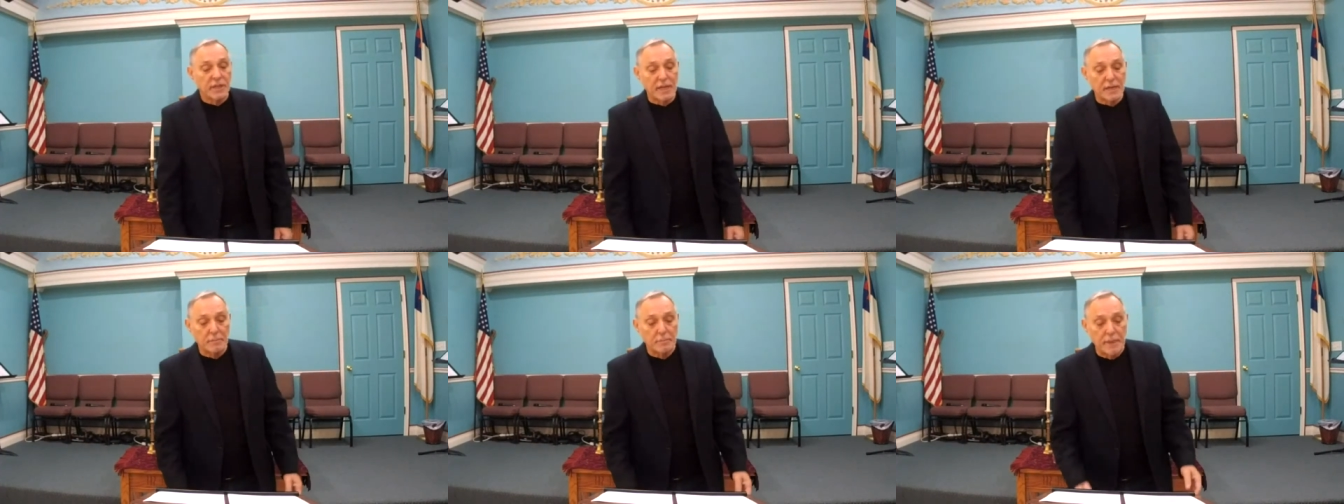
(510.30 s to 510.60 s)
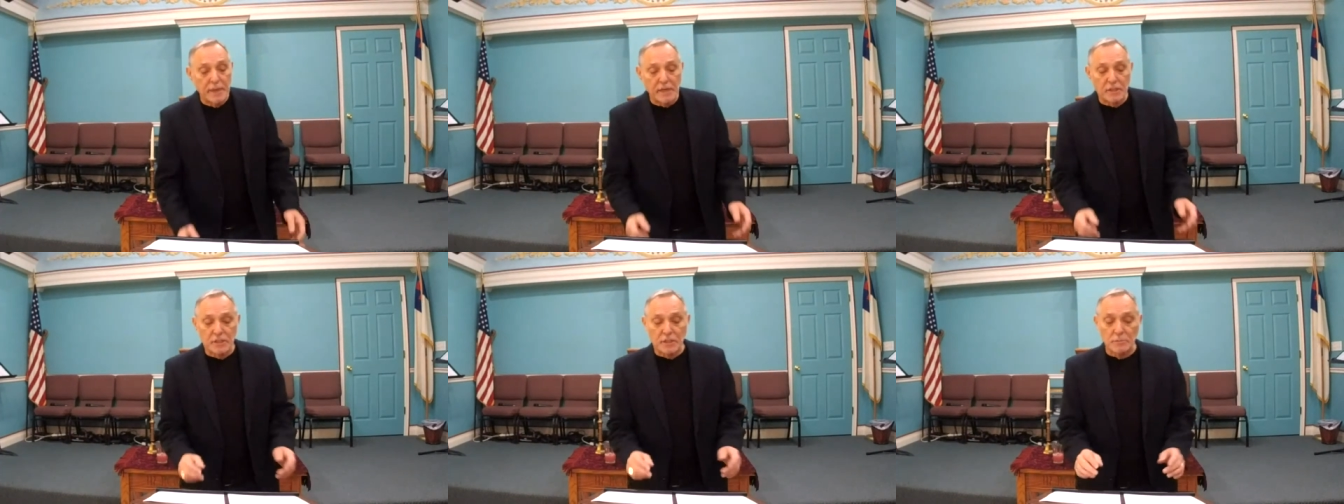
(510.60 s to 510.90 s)
Satan
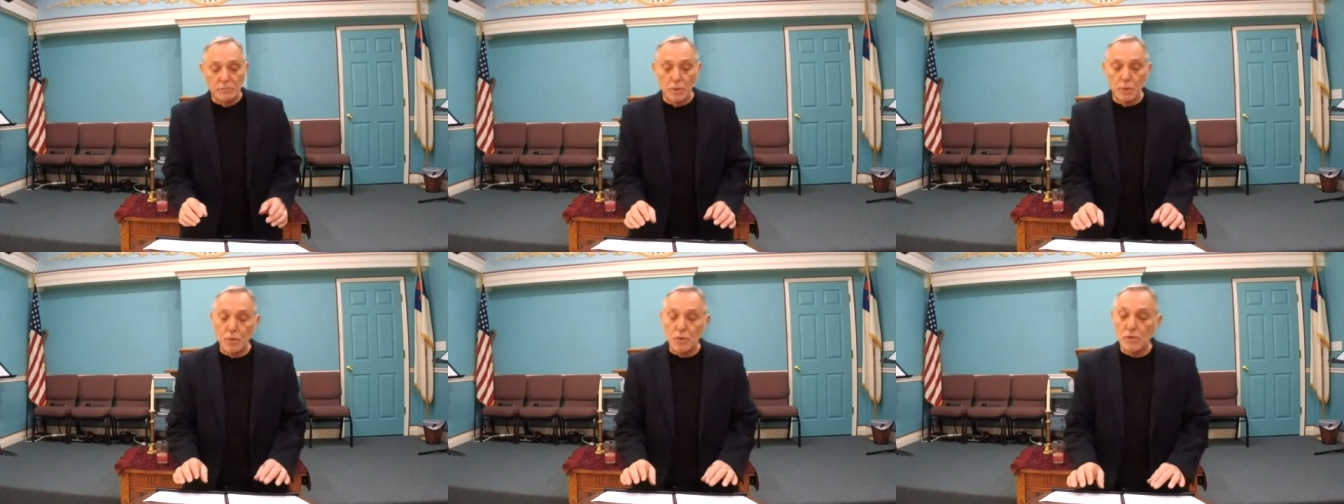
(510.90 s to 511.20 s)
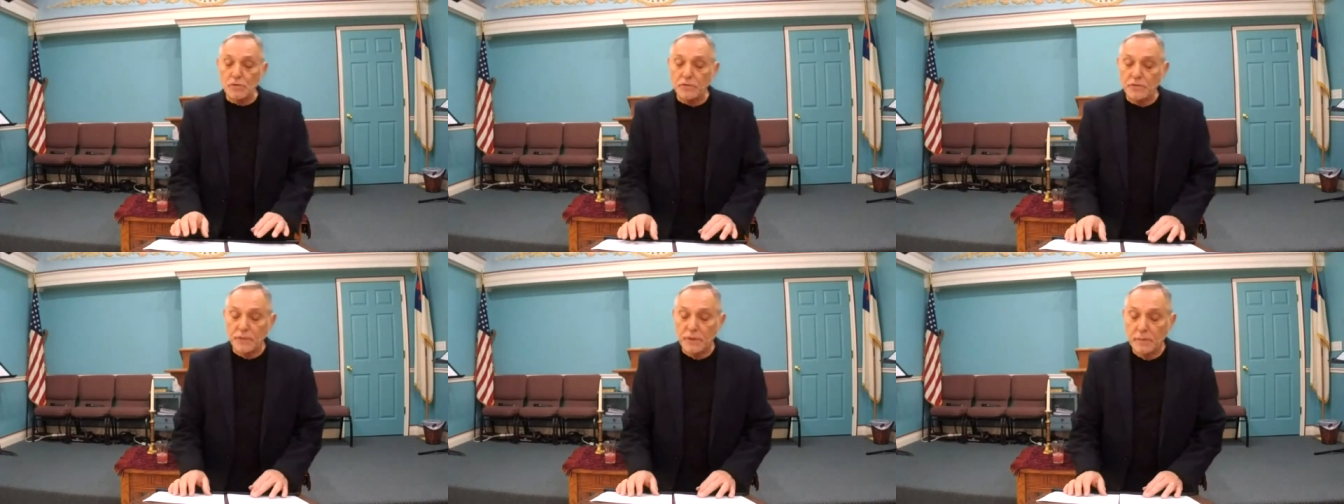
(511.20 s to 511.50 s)
makes a
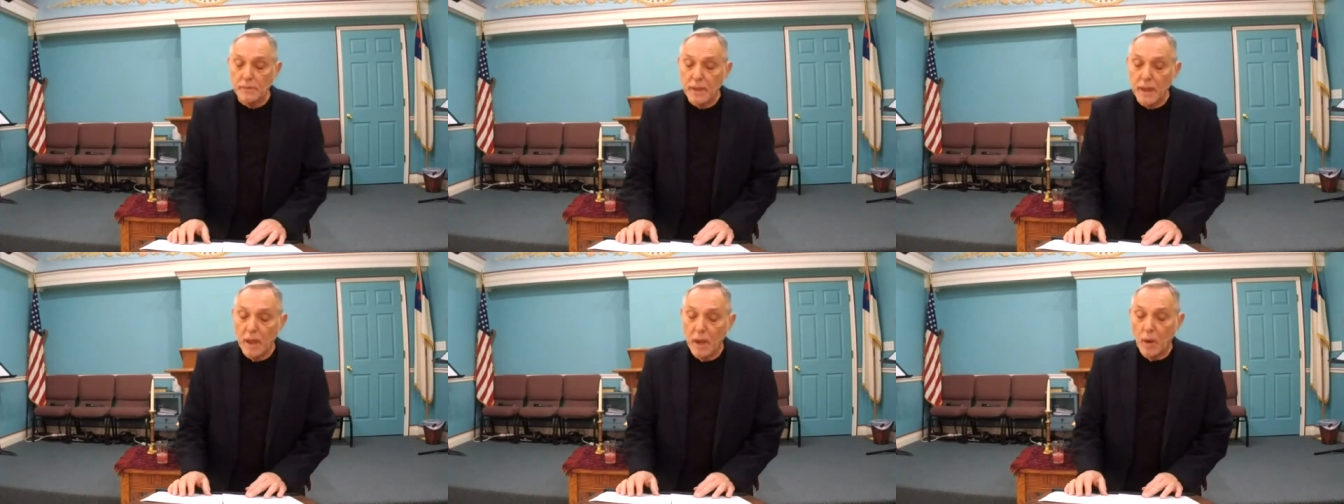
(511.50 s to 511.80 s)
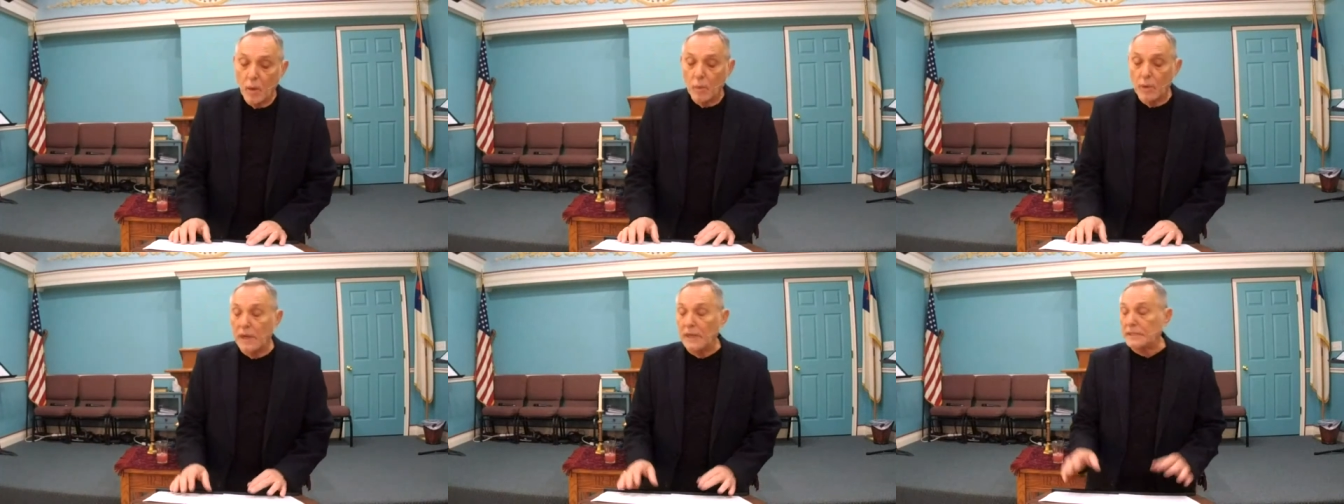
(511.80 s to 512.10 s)
move
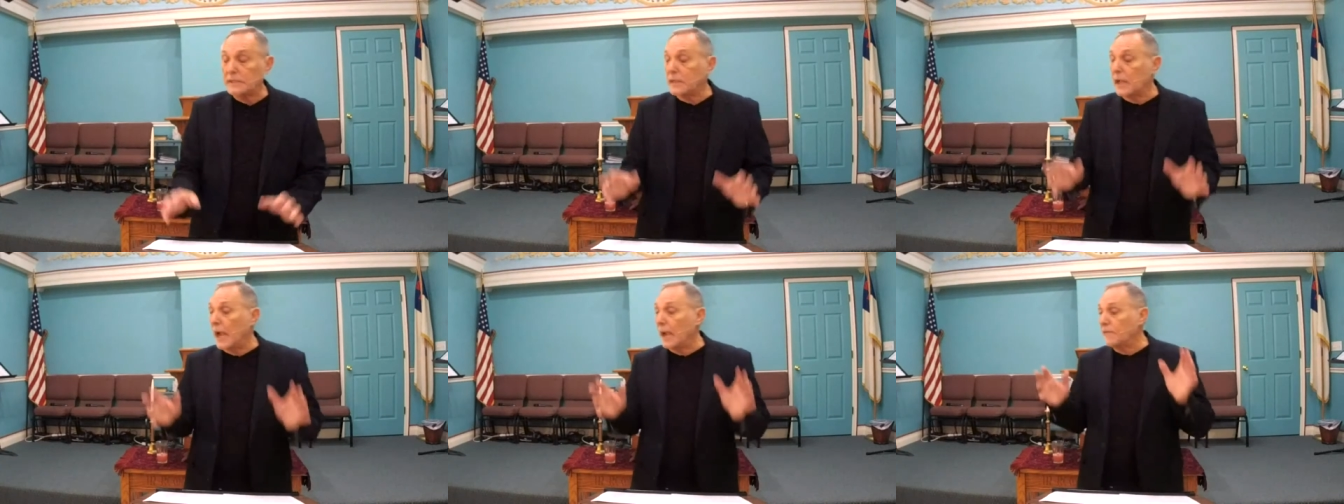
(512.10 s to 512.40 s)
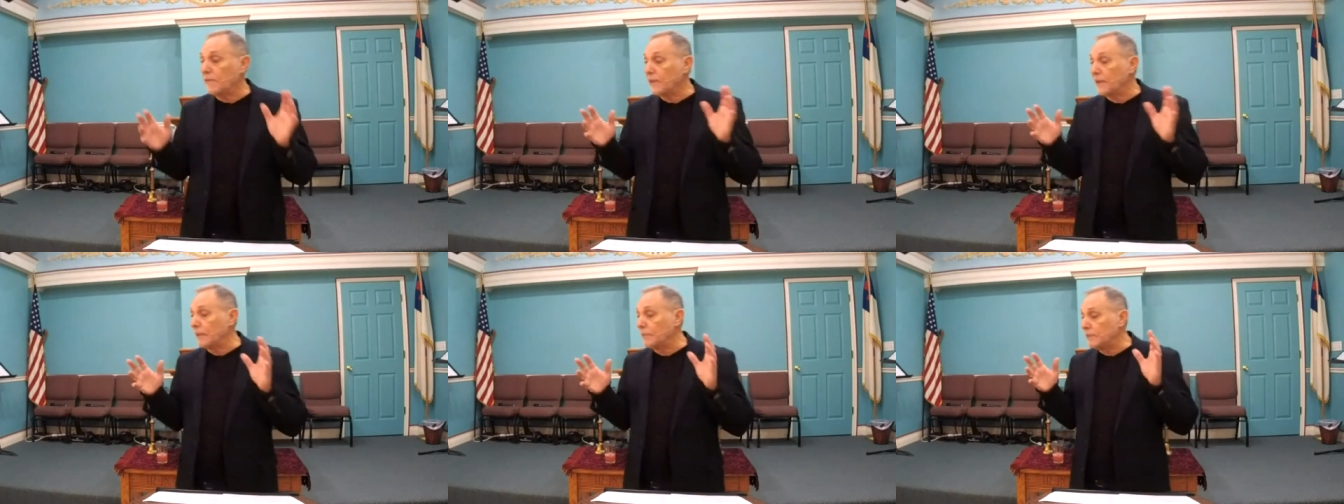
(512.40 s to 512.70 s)
when it's
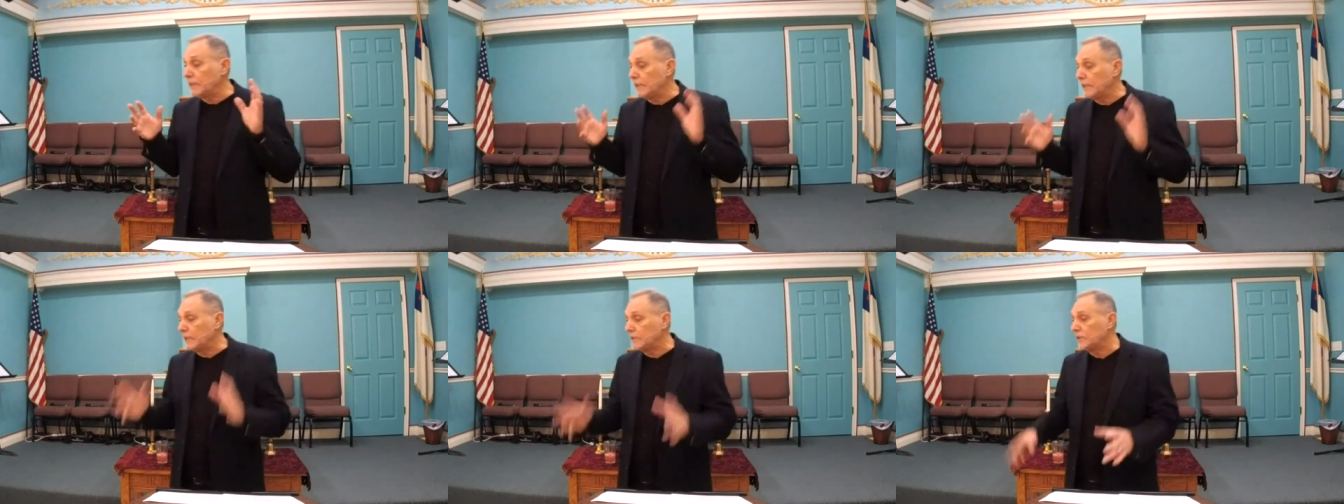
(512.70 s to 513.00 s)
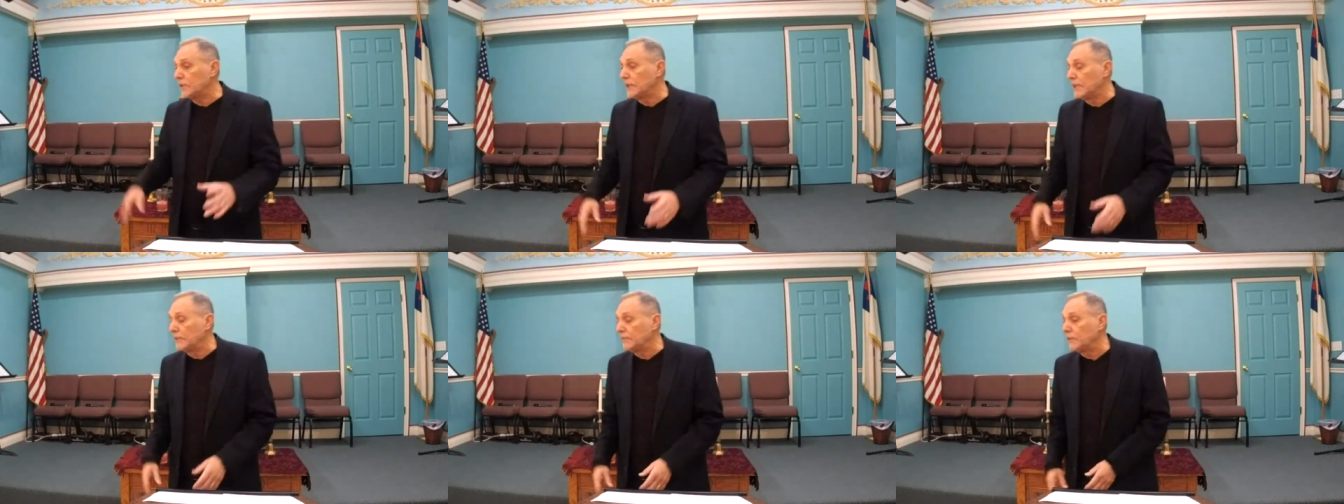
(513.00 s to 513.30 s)
time for them to
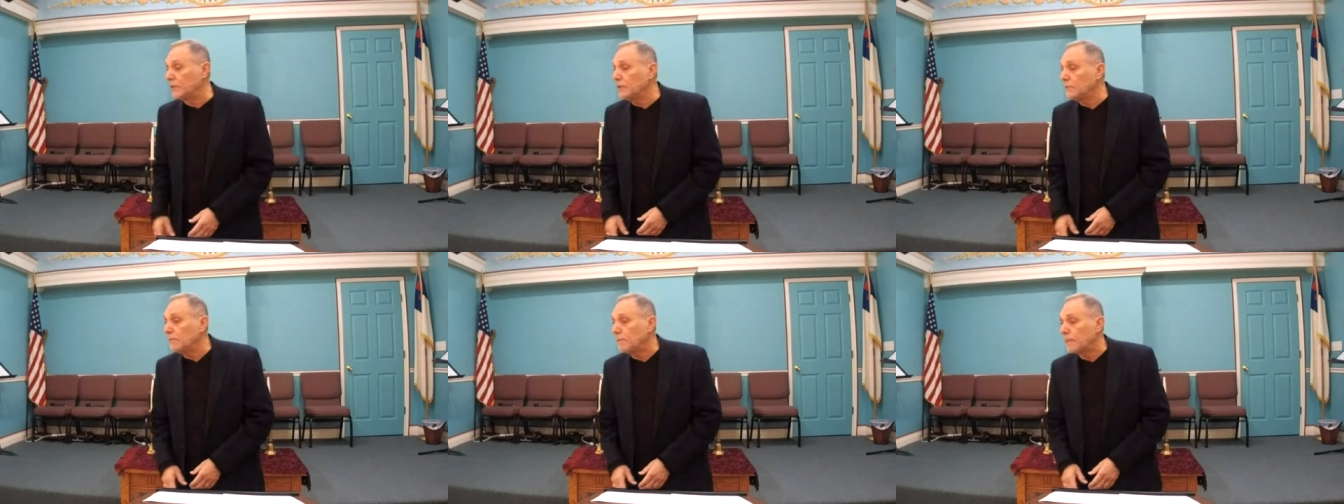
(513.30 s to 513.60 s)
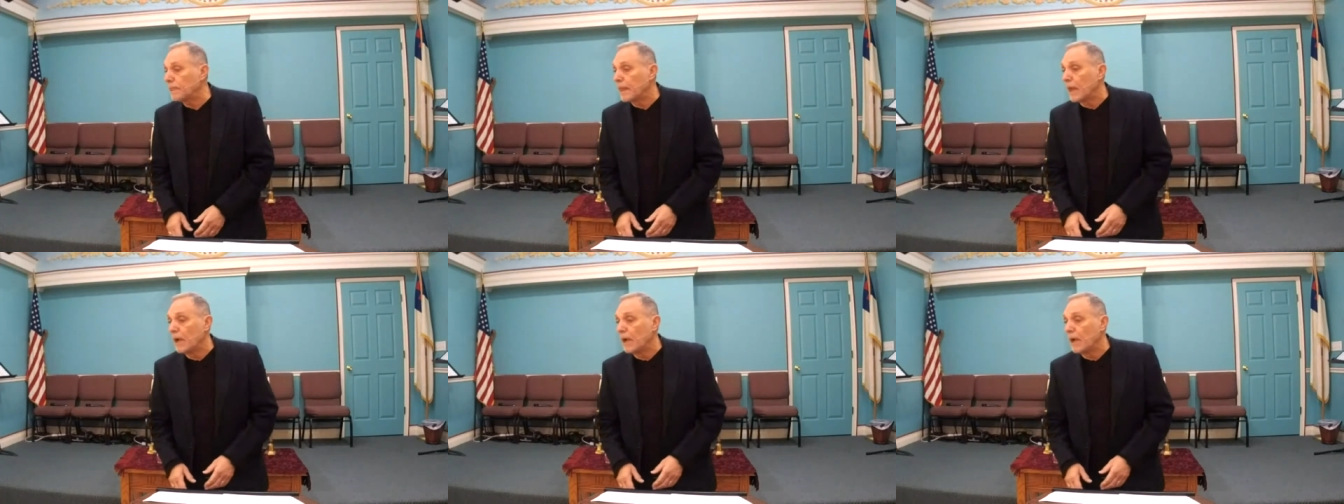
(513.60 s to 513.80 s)
get delivered.